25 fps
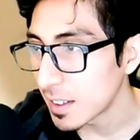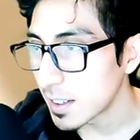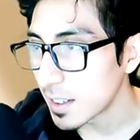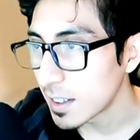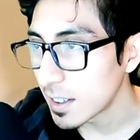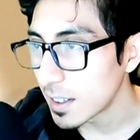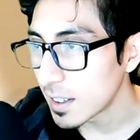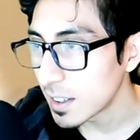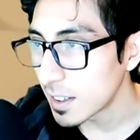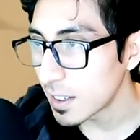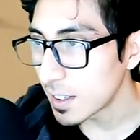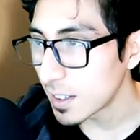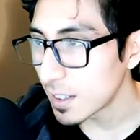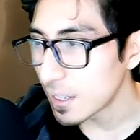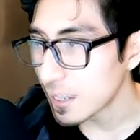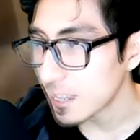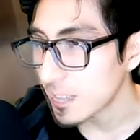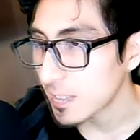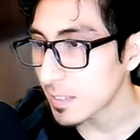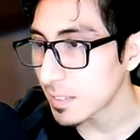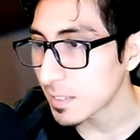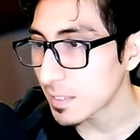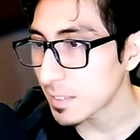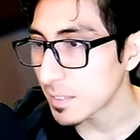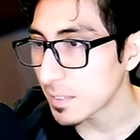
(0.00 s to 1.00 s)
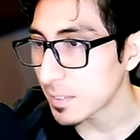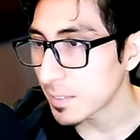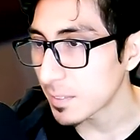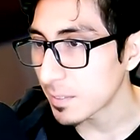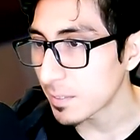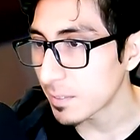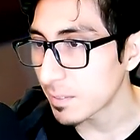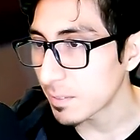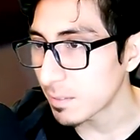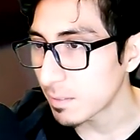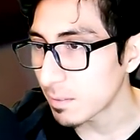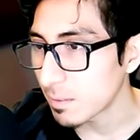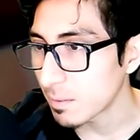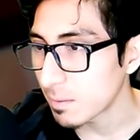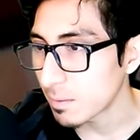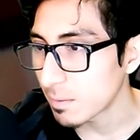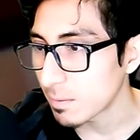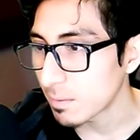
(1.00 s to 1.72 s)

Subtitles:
No one is speaking in this clip.